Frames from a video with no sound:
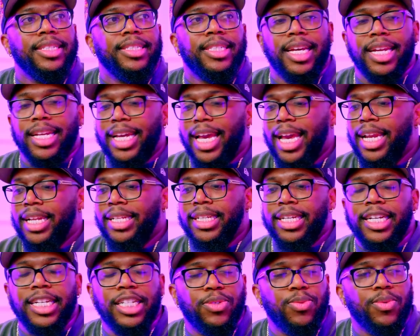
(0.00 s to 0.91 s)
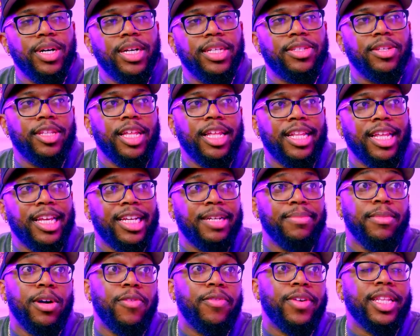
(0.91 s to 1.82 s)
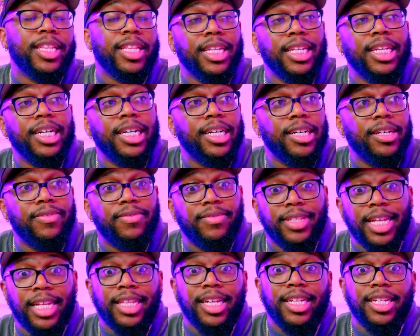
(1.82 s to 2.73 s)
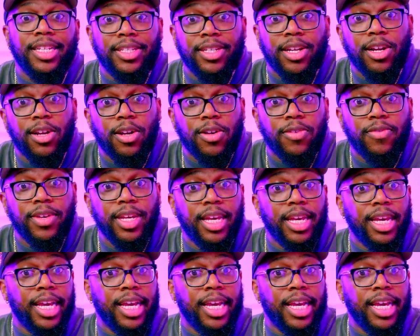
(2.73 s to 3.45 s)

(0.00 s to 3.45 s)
dedicated to each one so that they can both get the love that they deserve